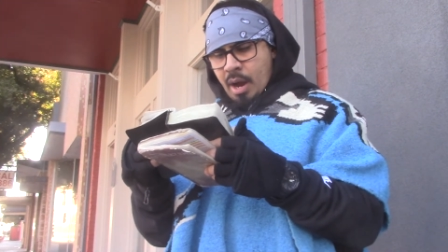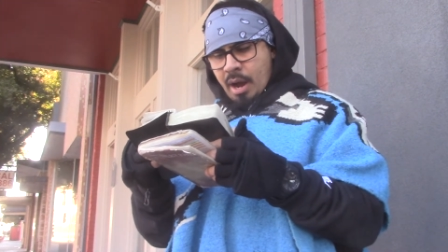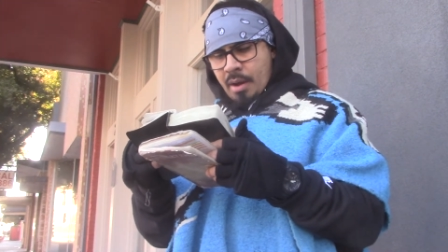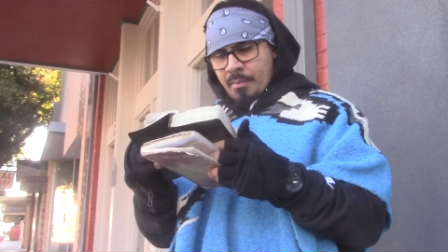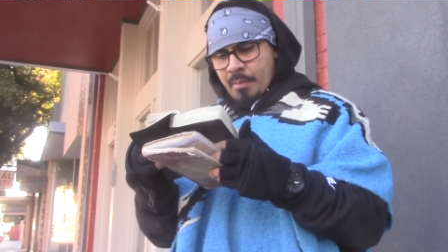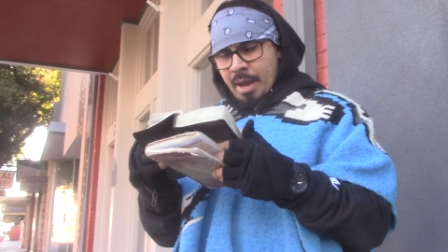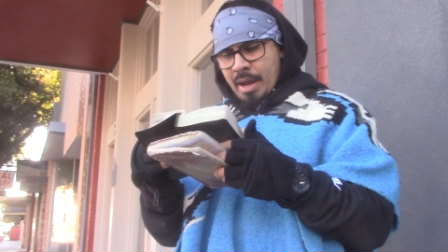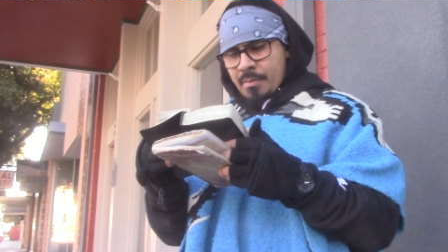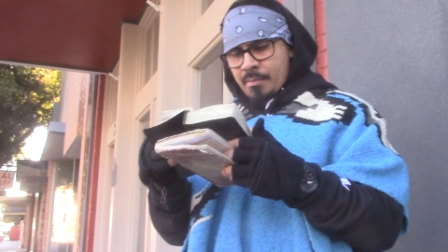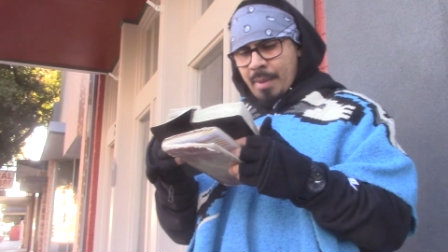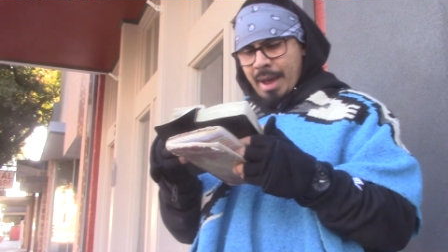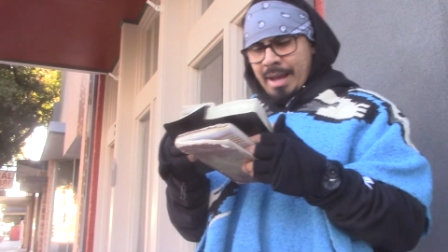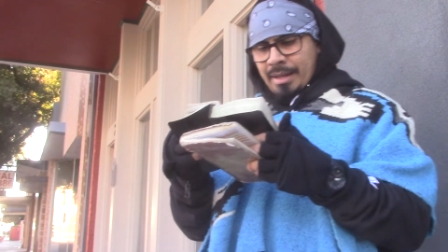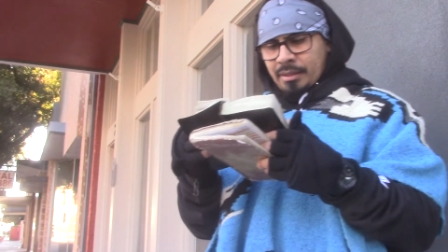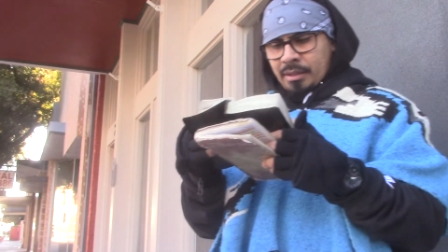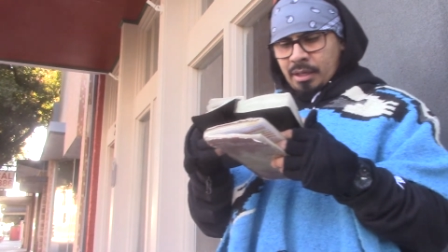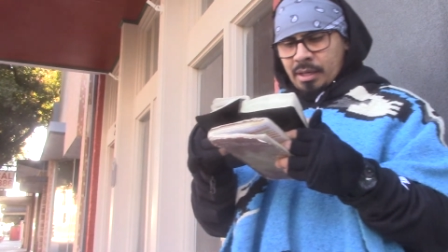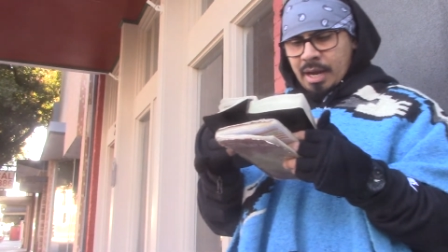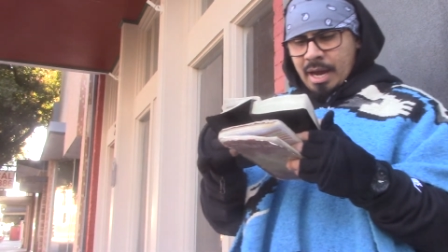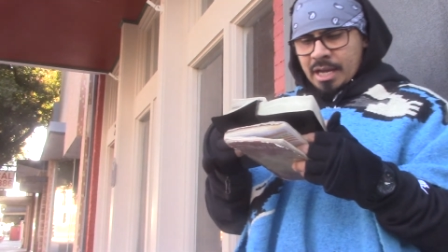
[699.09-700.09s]
I may
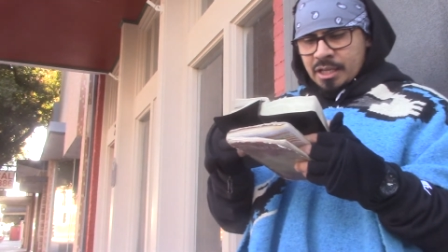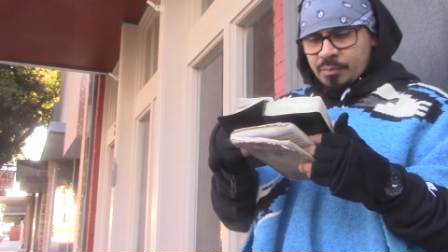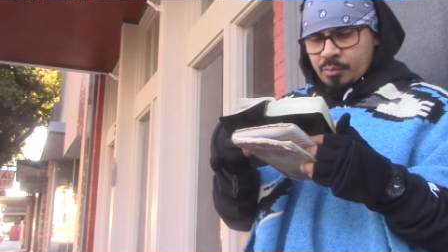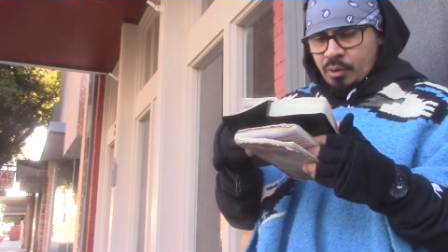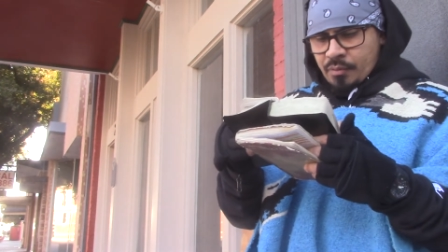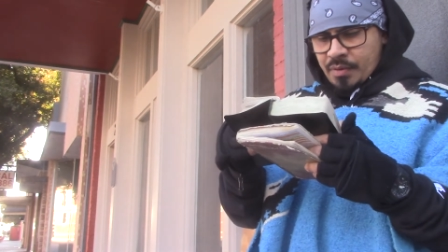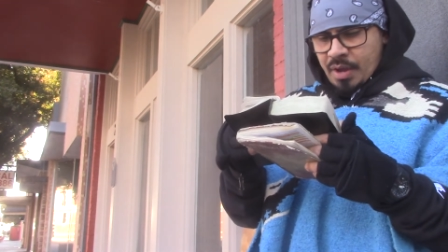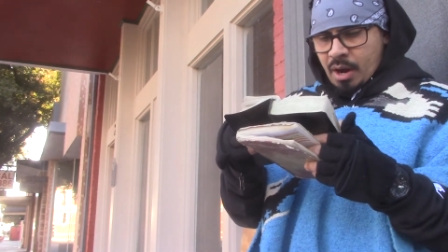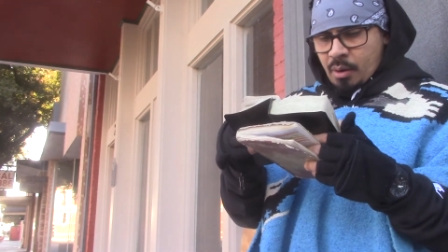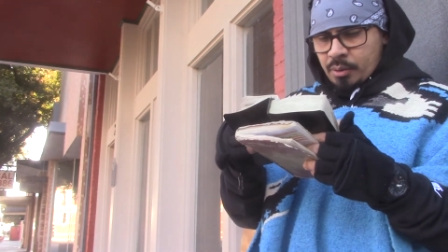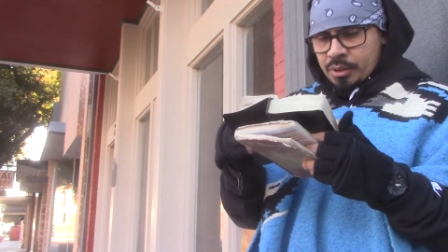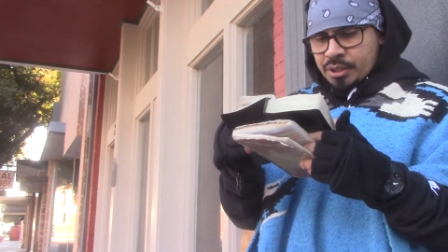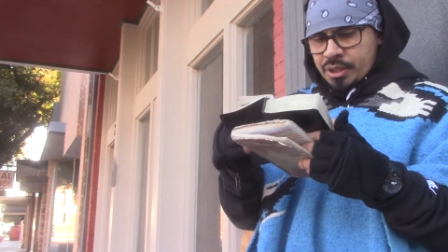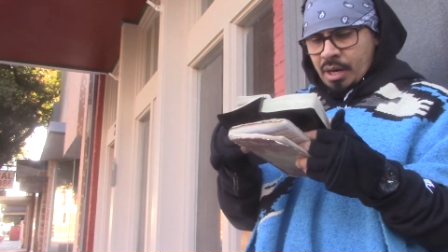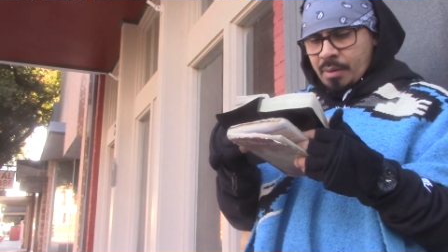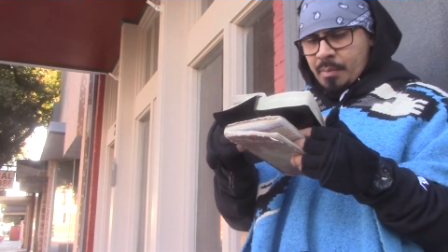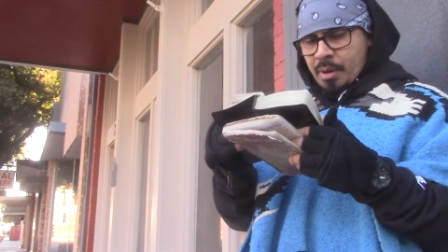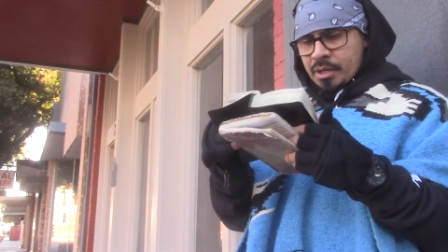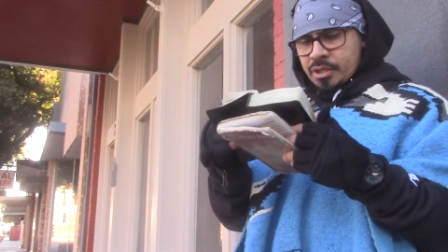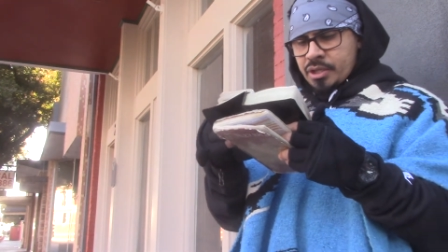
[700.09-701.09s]
make the gospel of Yahweh
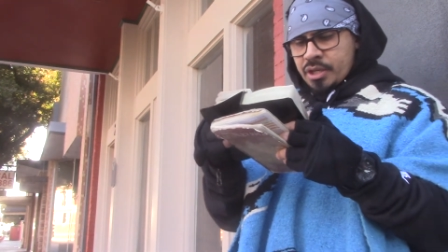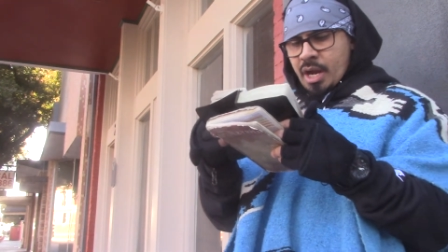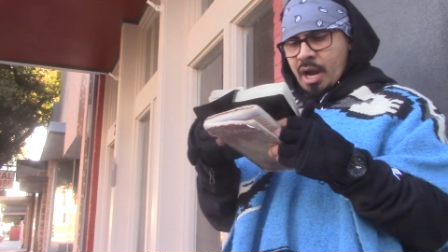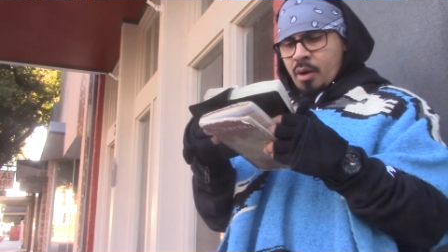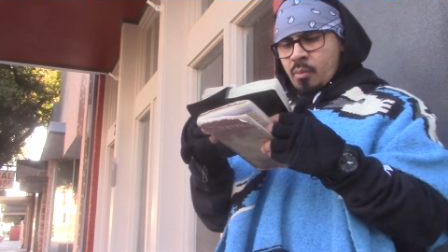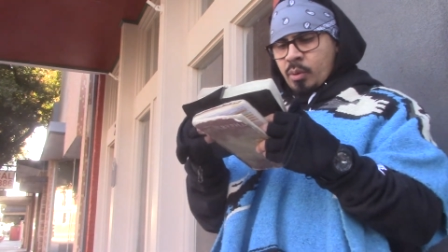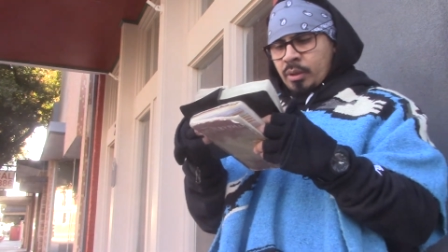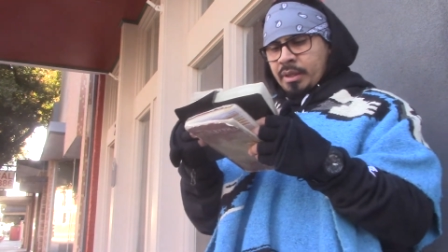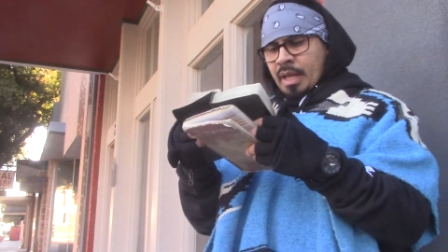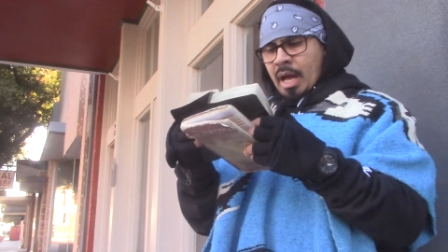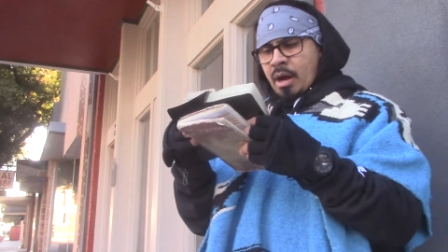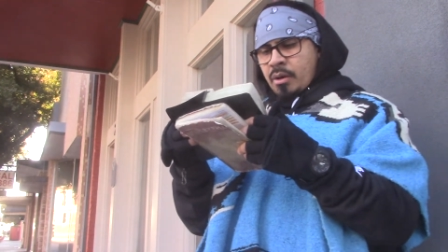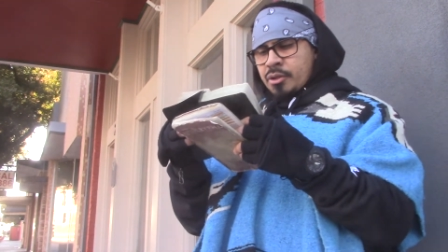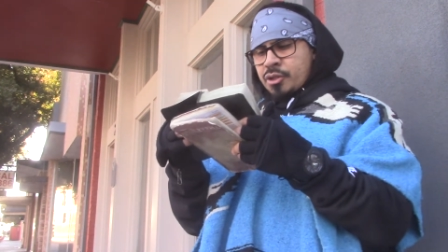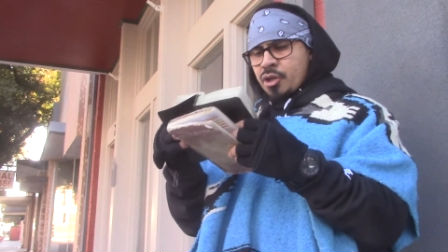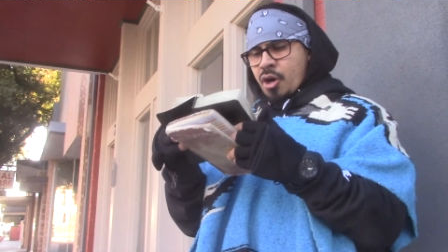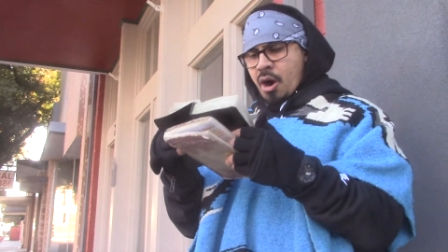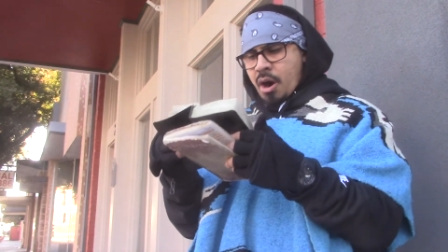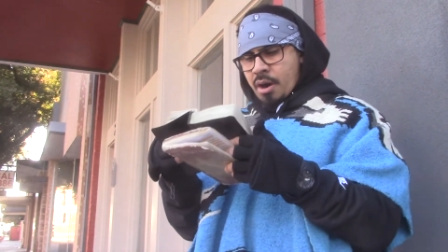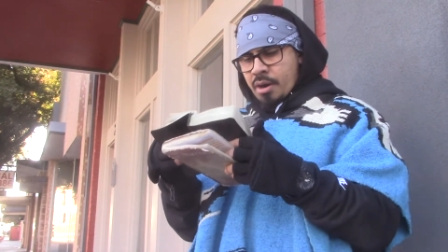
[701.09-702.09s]
Mashiach without
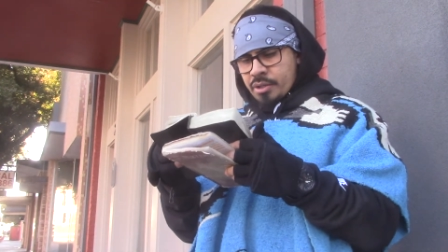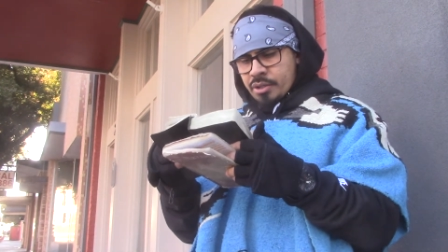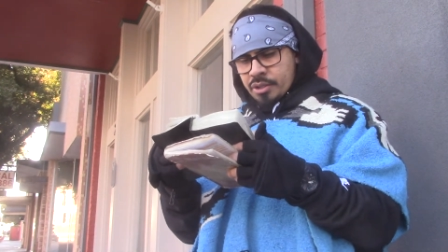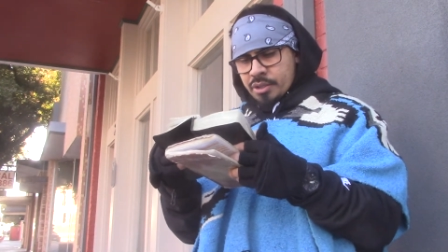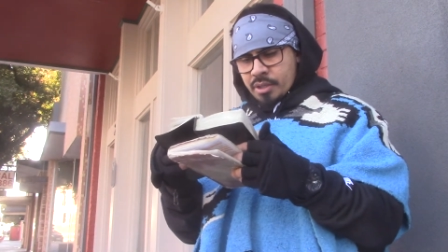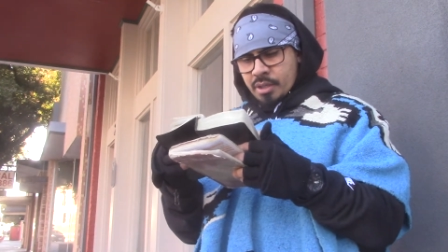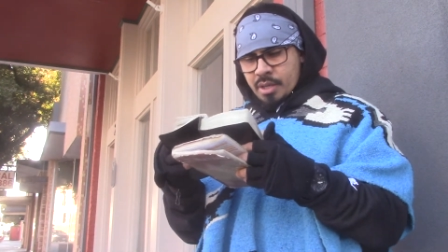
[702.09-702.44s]
charge,